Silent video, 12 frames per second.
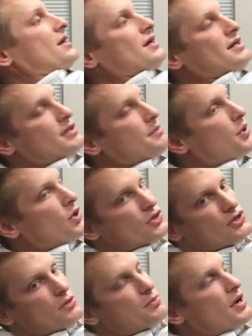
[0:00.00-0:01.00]
a
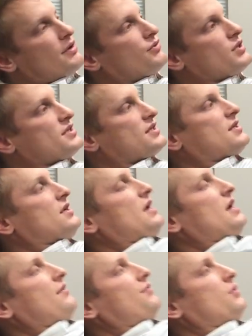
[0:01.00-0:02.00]
personal preference.
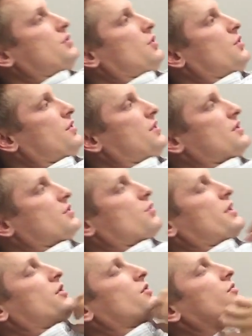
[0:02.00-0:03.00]
If you do it this
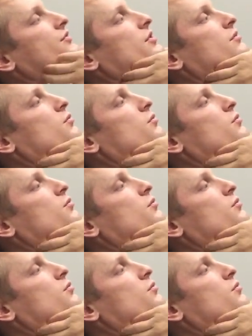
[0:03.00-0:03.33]
way, you'll feel